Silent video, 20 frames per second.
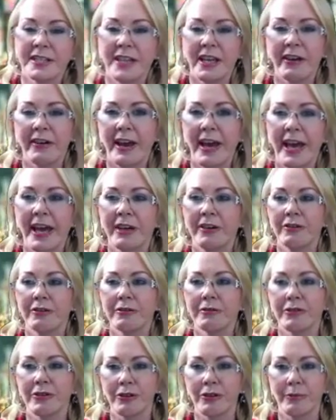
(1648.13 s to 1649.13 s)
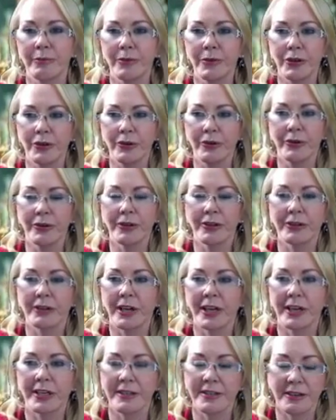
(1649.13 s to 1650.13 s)
our annual new moon,
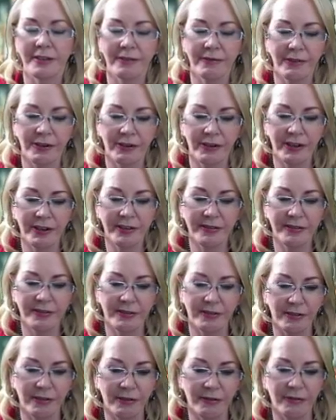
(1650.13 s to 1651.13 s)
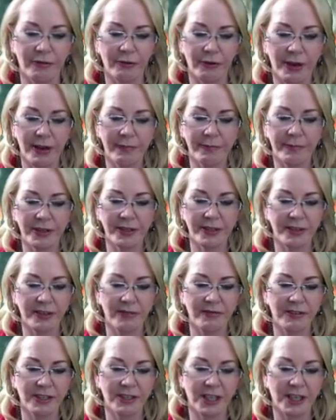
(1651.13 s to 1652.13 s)
okay? So very sort of great
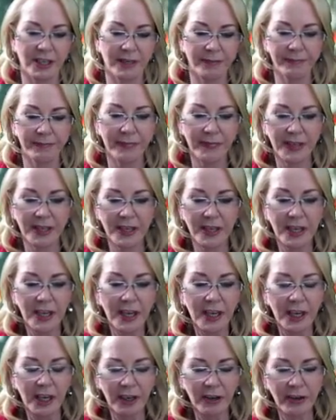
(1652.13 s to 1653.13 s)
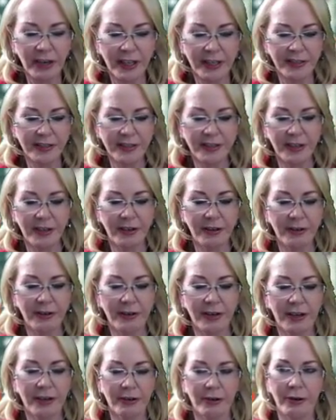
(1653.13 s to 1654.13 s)
positive time. All right,
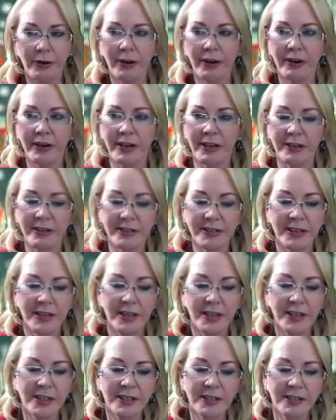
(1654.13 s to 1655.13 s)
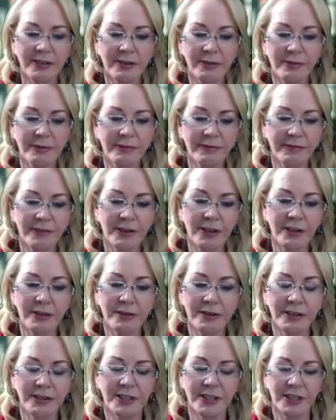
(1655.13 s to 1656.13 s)
so Aquarius. So we've
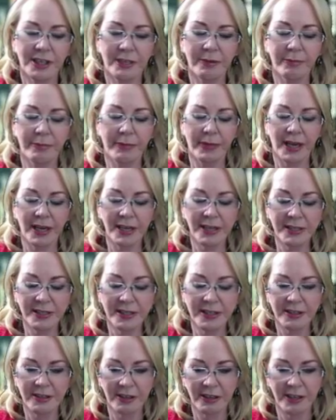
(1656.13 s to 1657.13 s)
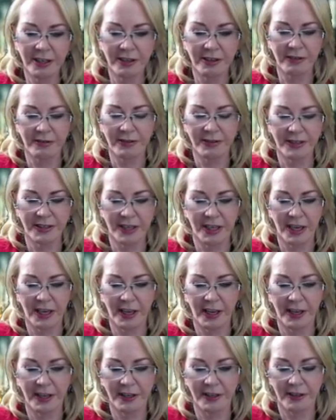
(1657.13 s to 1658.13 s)
got Mars still in your
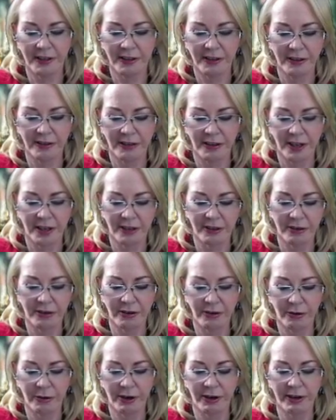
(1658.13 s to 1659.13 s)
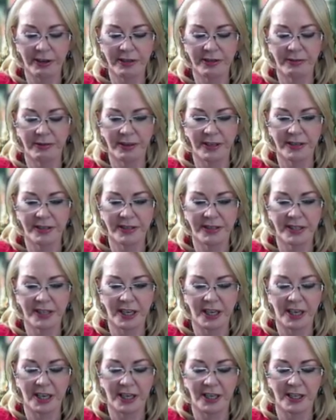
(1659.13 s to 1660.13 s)
sign, Aquarius. There's
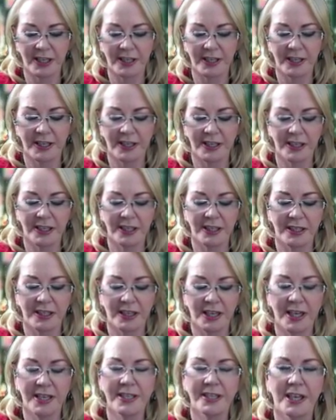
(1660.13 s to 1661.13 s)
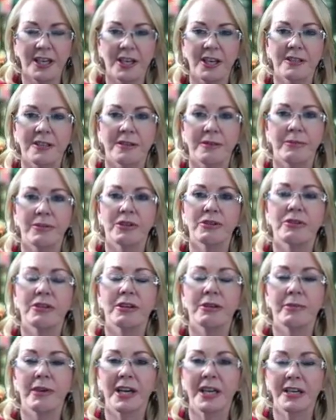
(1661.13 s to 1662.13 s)
a nice connection
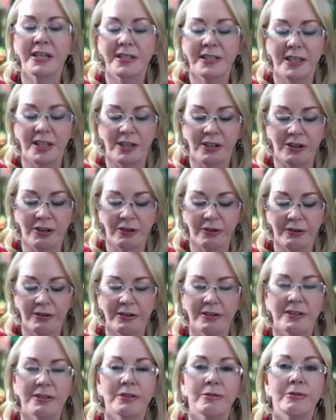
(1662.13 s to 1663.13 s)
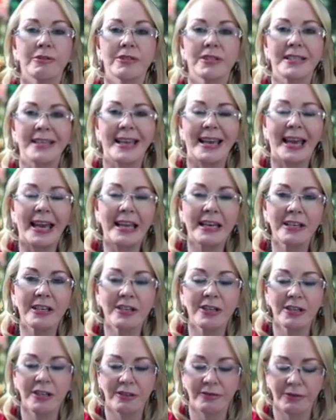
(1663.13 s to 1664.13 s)
between Mars and Uranus towards the
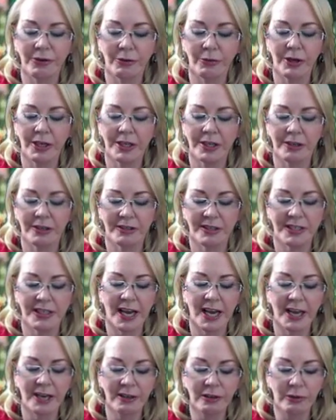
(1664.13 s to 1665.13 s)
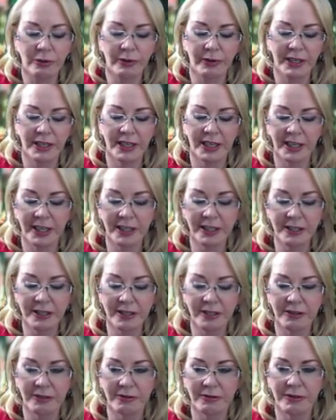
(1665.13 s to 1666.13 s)
end of the week, at start of the
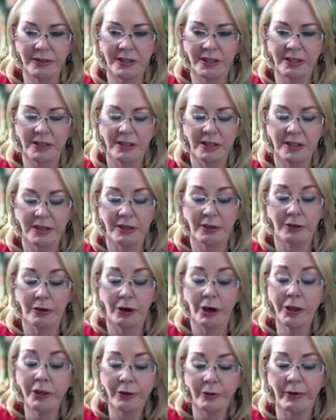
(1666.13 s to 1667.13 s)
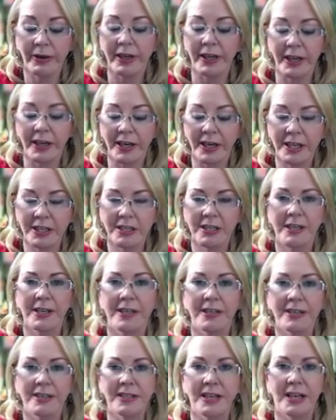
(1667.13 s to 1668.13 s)
weekend, or on the weekend, actually,
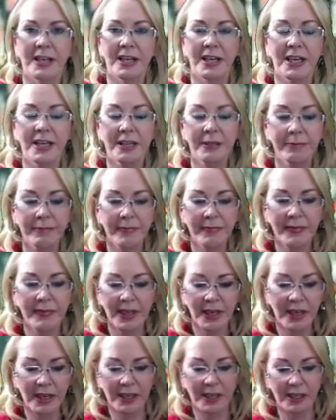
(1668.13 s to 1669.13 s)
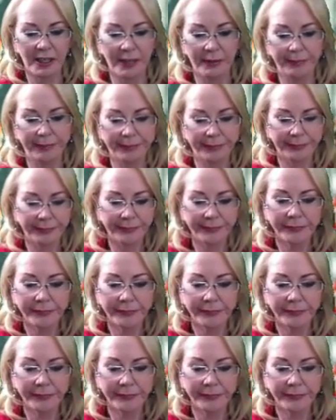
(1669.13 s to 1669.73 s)
the Sunday. And